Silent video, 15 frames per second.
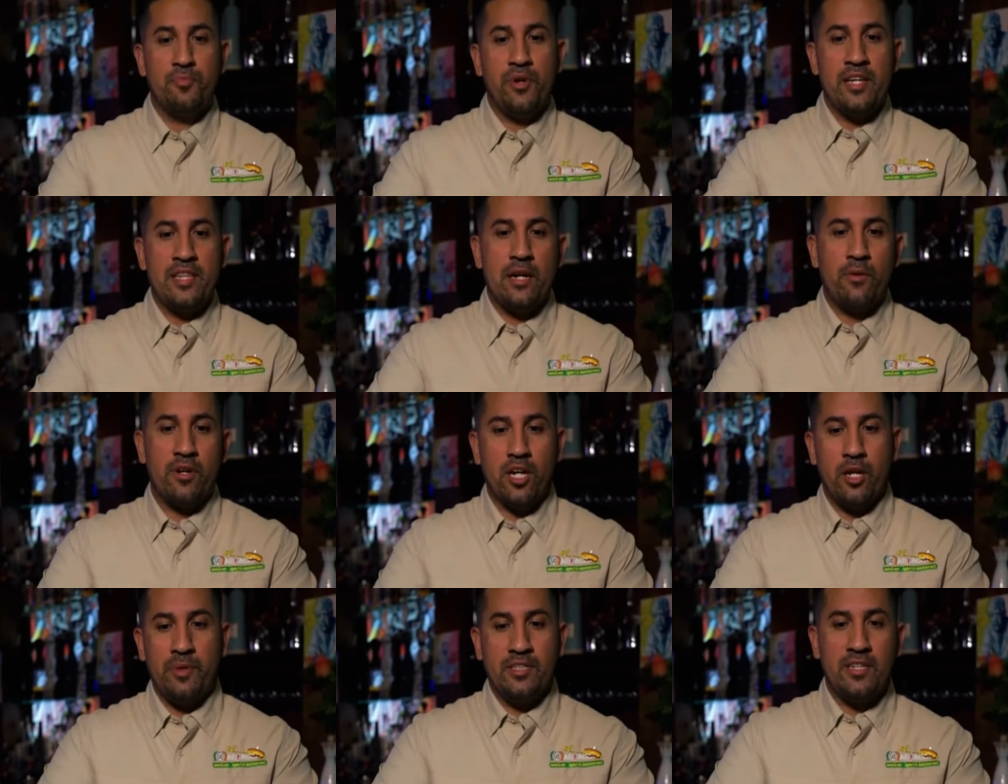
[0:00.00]
brand that we're
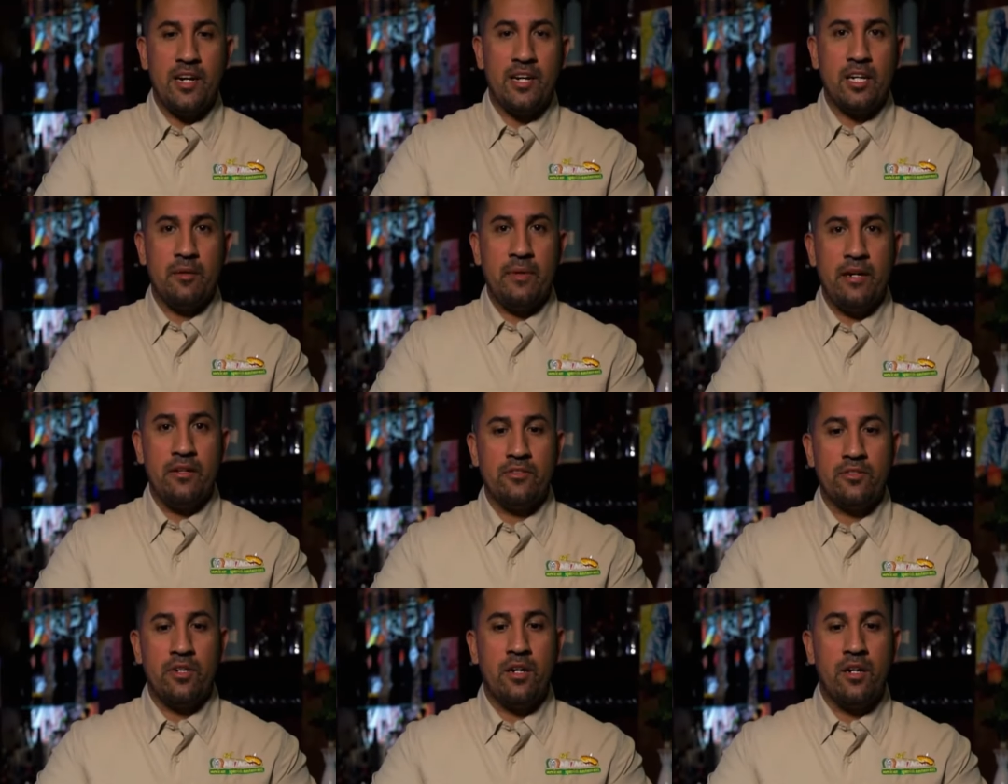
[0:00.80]
going to be talking
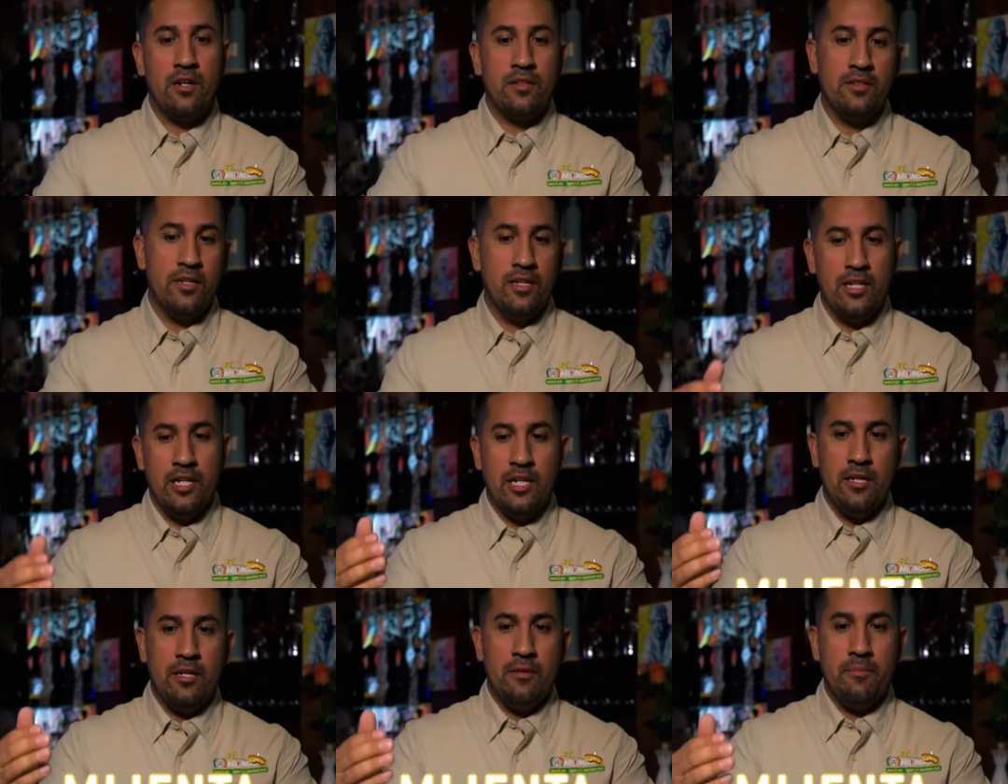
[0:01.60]
about is called
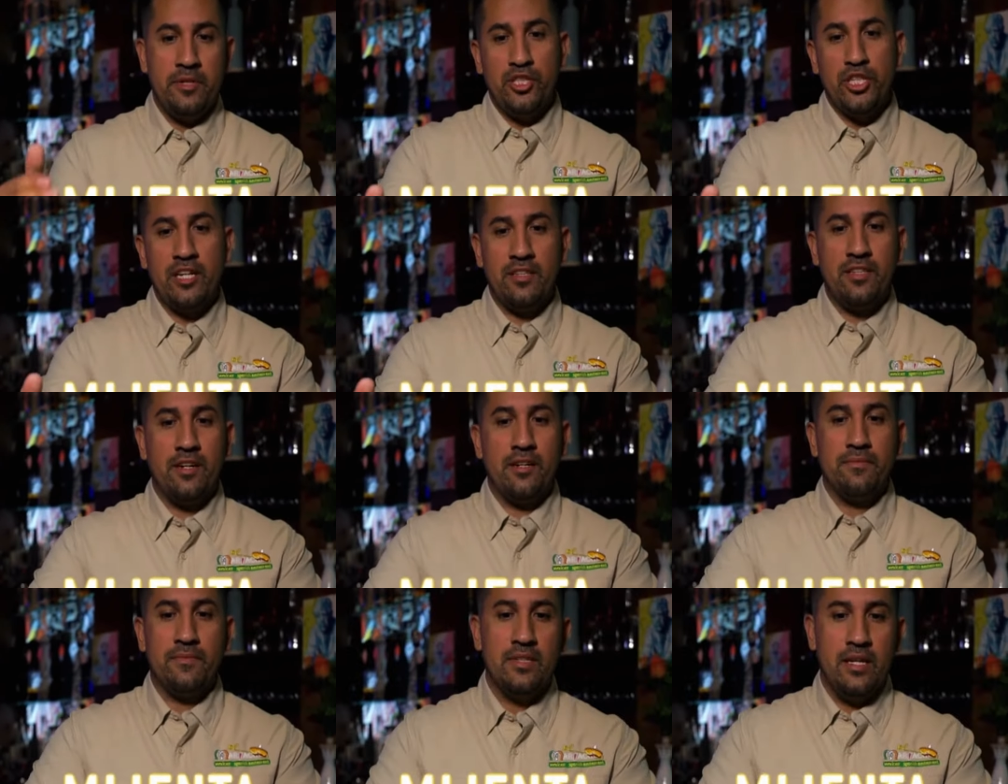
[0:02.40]

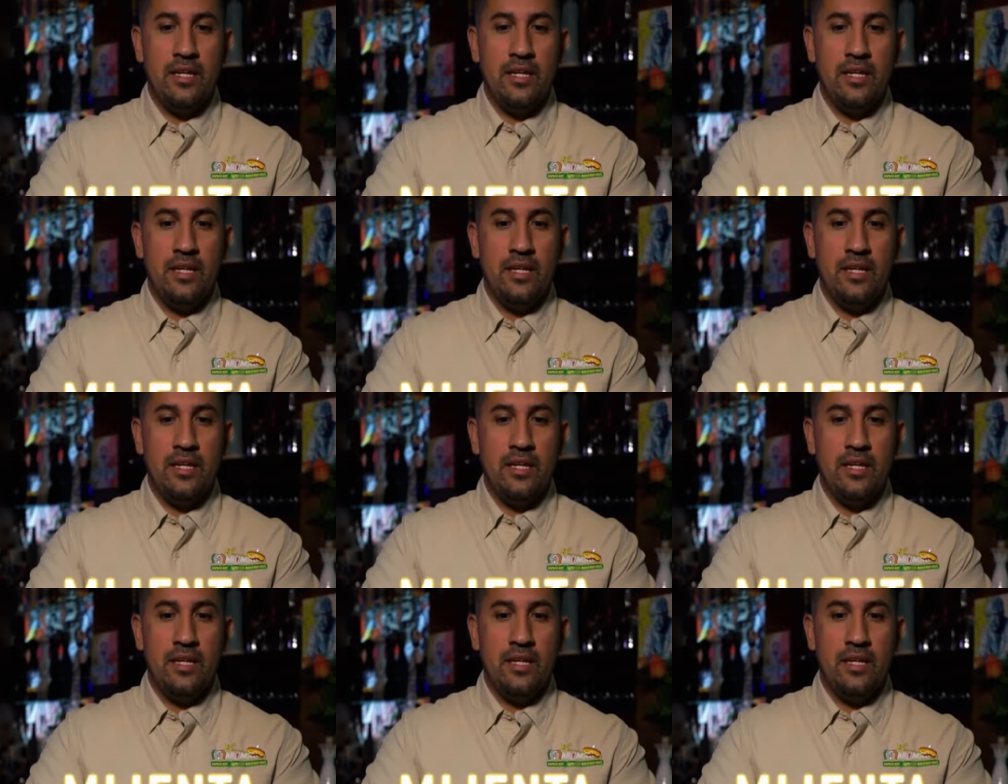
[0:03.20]
Magenta.